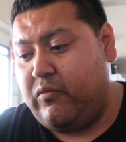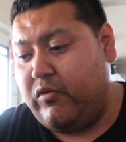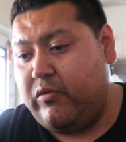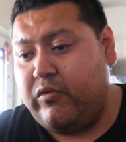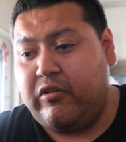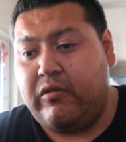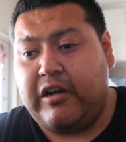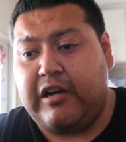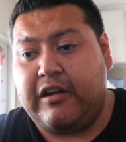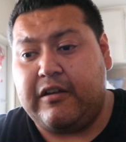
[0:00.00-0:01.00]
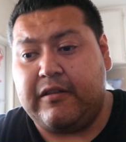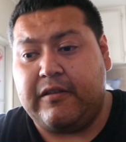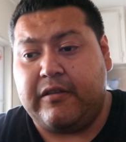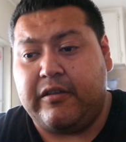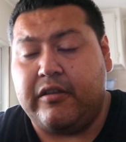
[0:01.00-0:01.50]
we will
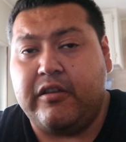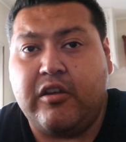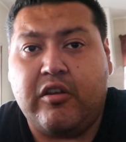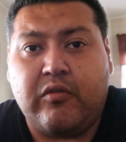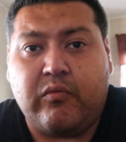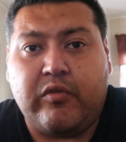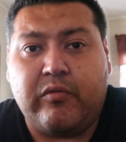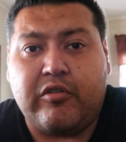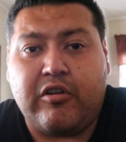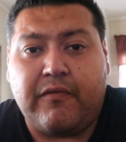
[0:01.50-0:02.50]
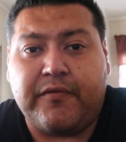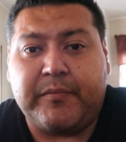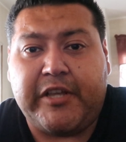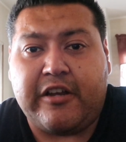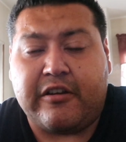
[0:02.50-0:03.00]
go
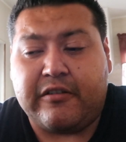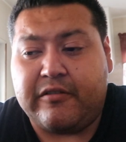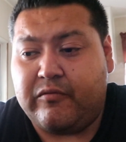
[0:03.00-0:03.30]
from there.